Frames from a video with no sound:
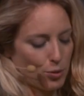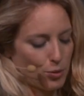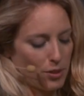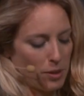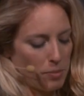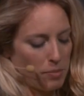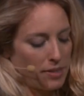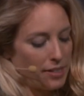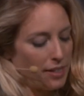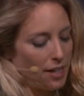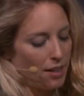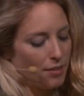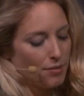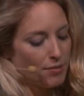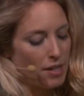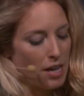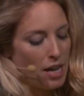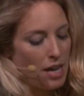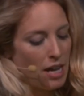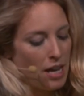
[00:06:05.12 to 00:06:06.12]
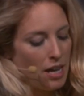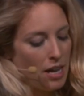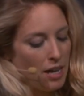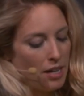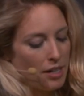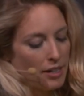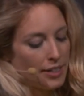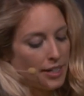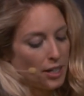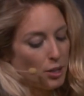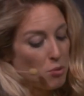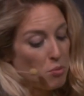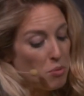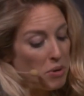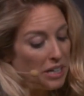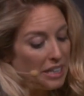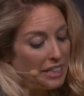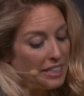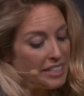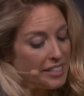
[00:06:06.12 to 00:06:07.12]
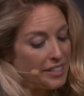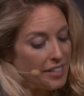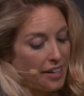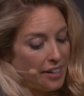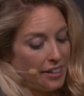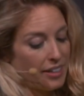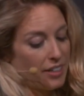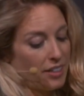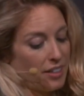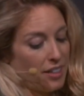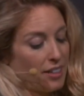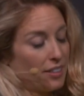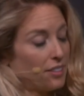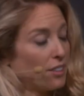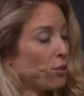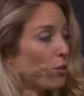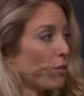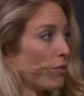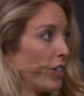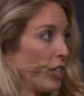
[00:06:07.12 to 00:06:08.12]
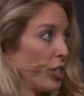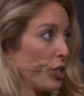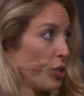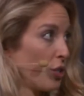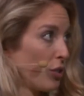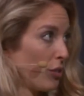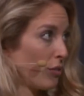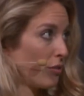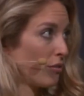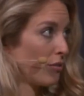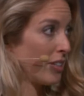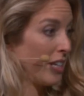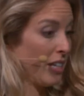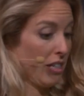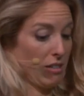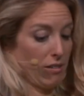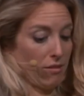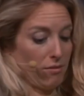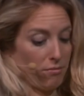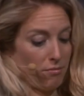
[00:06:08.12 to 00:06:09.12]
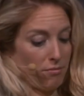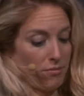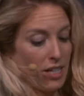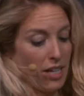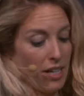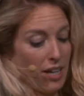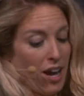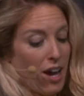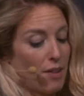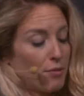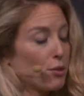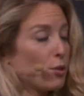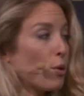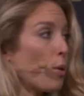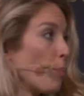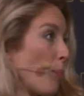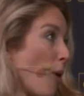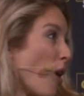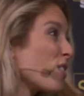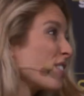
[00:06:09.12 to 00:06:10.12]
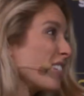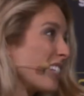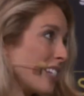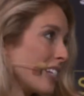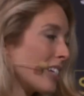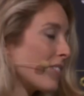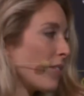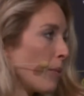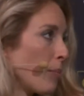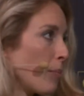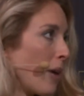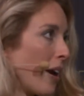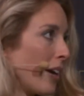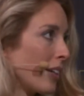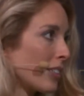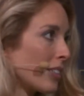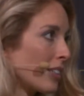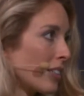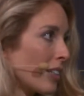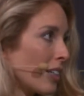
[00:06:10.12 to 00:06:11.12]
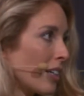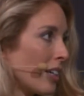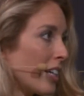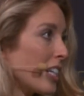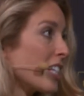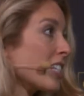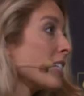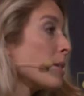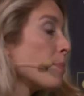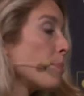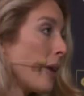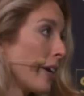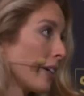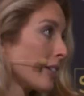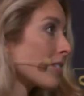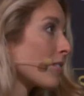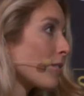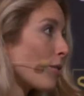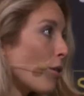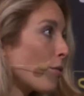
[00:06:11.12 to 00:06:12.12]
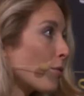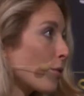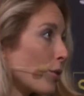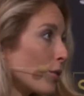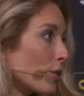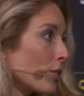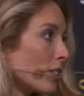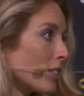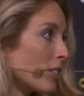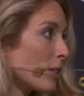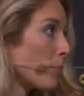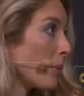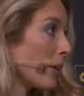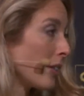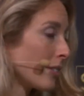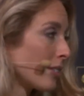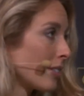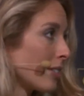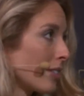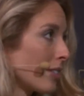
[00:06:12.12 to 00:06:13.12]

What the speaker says: themselves: can really tech and innovation can have a positive impact? It depends, of course, it depends.